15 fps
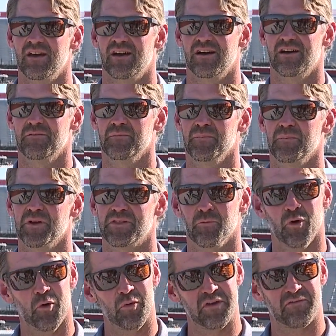But
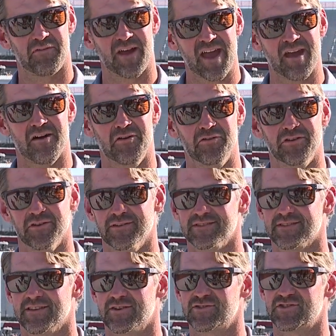what we found
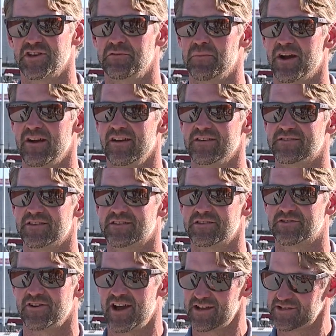is there's some areas that the
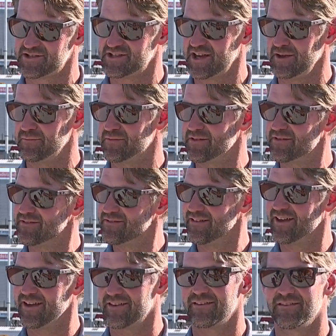track's shaped
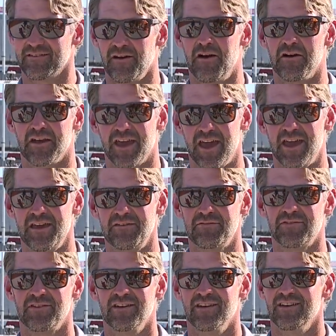like concave,